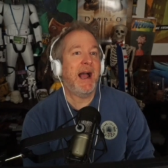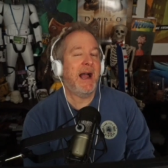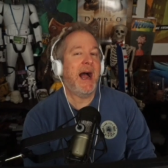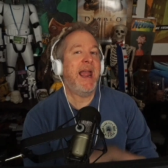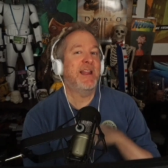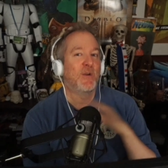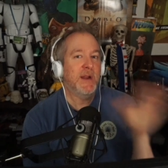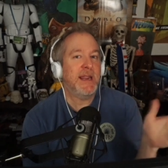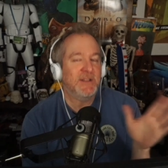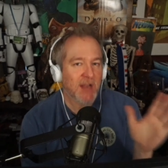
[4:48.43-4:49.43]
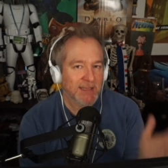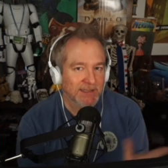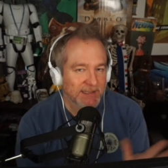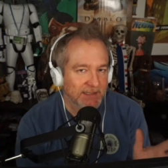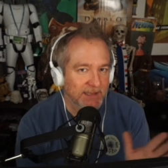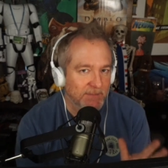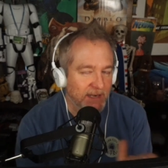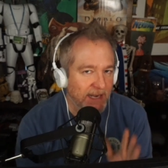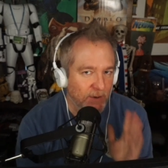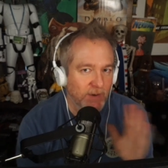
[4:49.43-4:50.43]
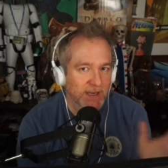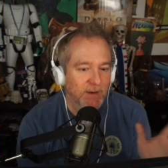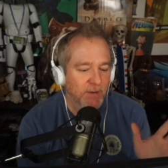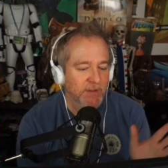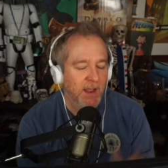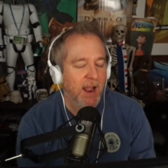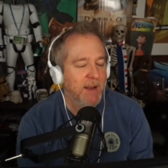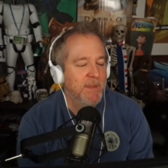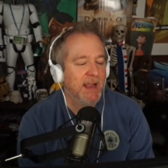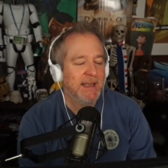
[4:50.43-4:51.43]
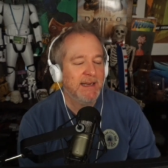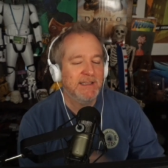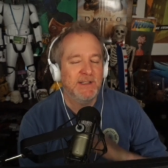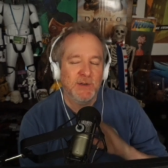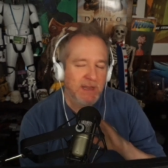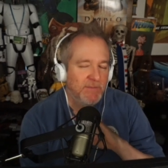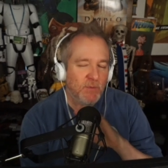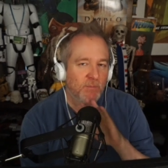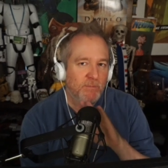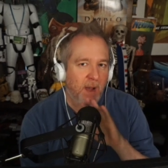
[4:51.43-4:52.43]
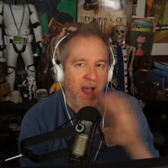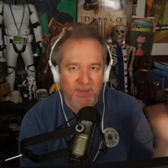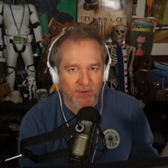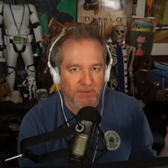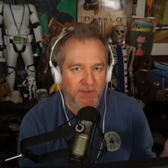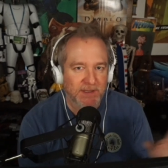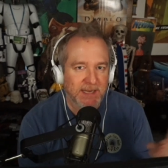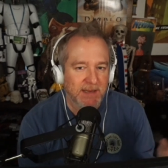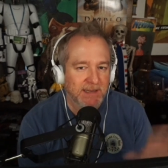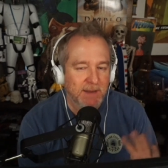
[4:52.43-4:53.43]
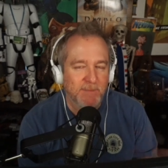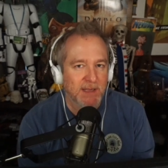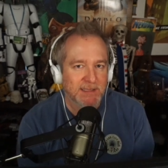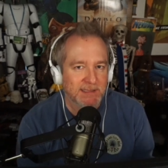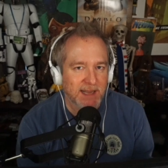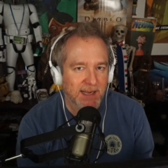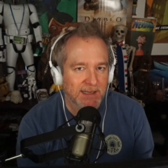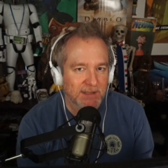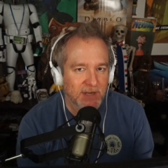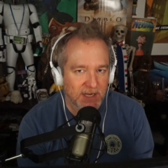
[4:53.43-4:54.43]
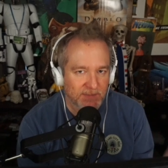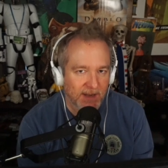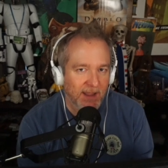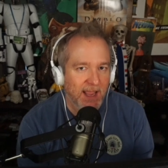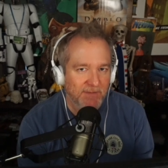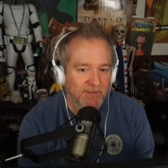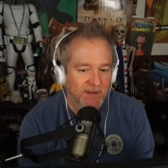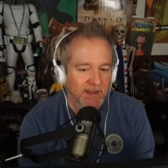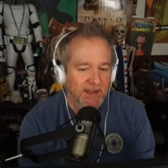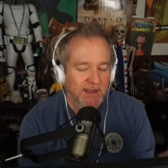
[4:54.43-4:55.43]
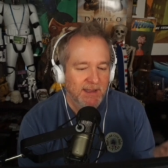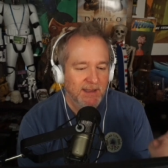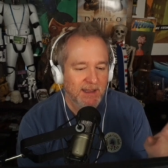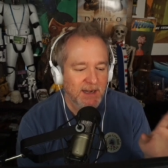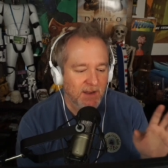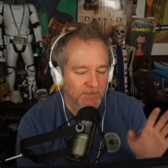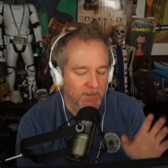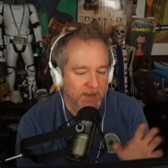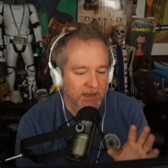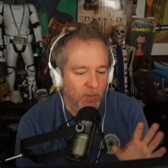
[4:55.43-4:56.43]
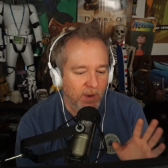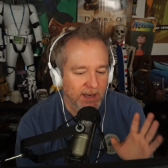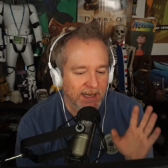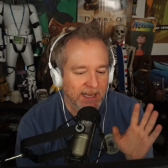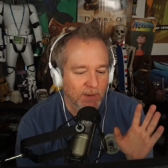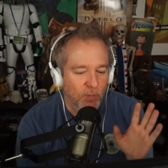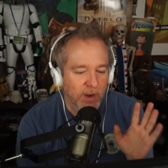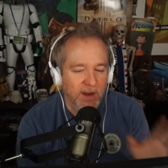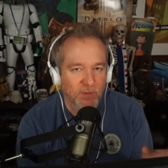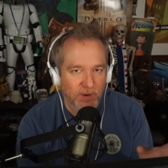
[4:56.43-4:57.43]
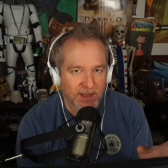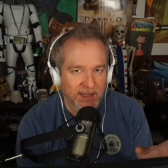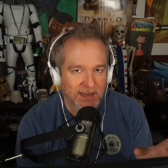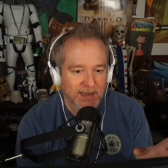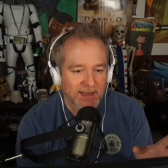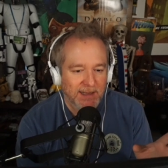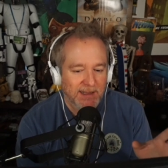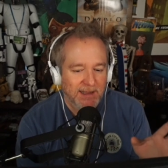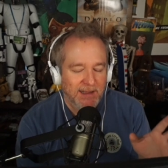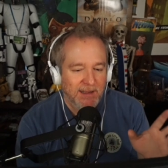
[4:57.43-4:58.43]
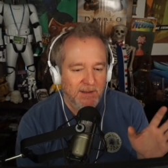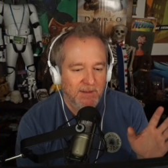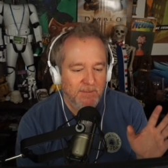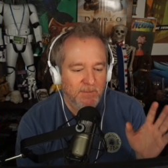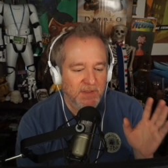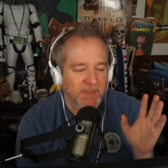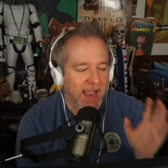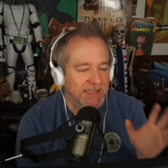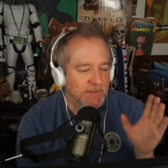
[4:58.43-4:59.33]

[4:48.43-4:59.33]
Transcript: I agree. Jocelyn said something that I totally agree with. I'm not going to do even bother for the ten, 10 bucks is not going to change my life enough for me to want to get weird with it. But that's